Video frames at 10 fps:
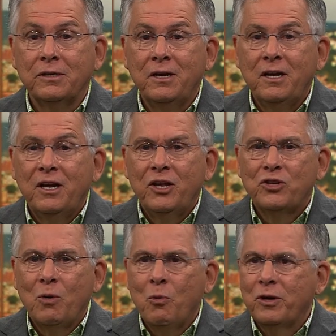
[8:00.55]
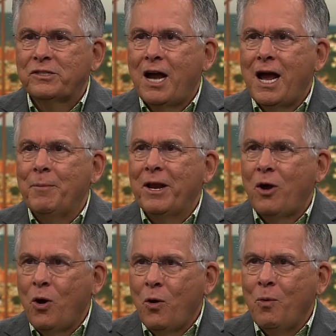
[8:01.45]
and so more time at
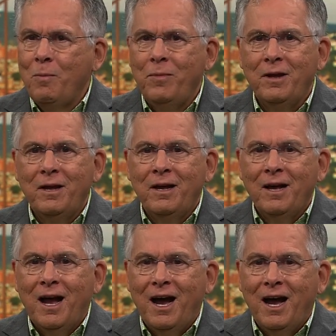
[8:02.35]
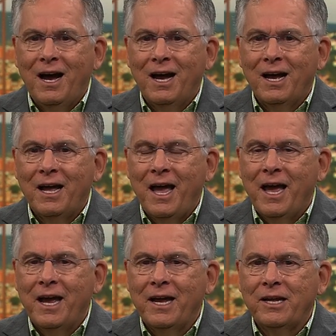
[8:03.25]
home uh,
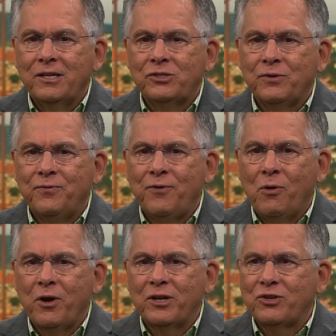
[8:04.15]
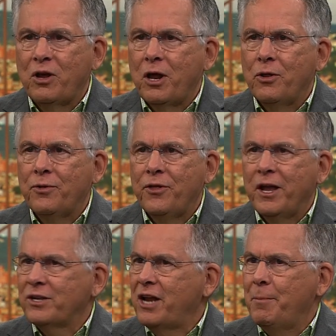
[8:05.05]
and to focus on other
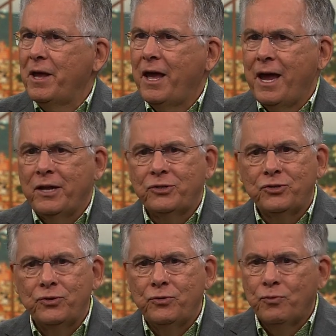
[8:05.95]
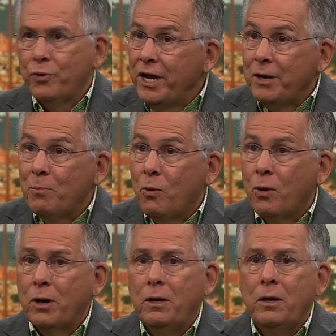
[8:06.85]
things. And I began to read
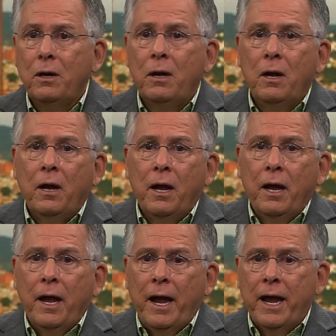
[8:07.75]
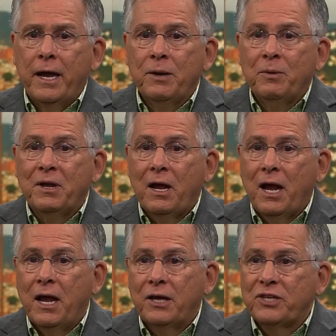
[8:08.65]
more. And
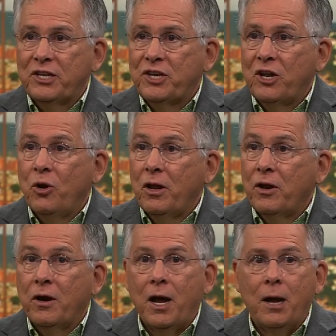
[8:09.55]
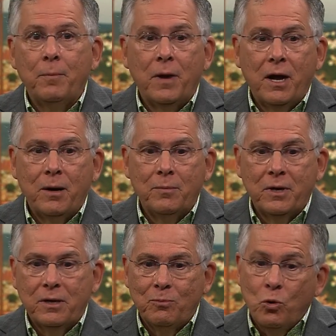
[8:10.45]
uh, as I said earlier, I'm, I'm
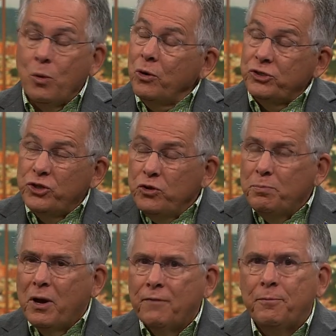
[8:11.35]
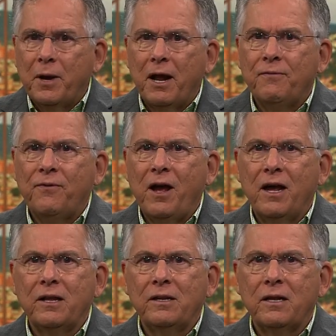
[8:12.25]
a World War II buff, but I
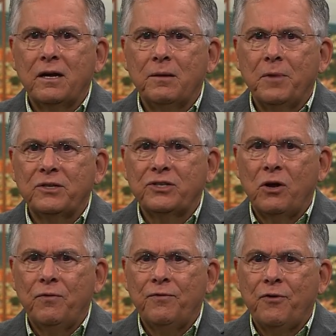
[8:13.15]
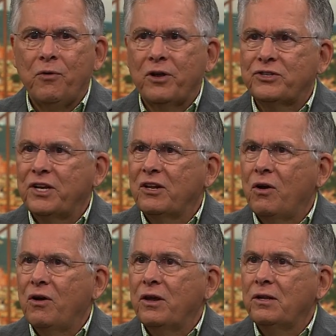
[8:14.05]
find uh, myself focusing
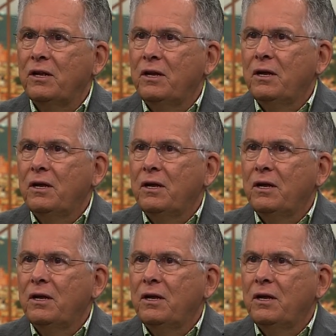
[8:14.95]
on,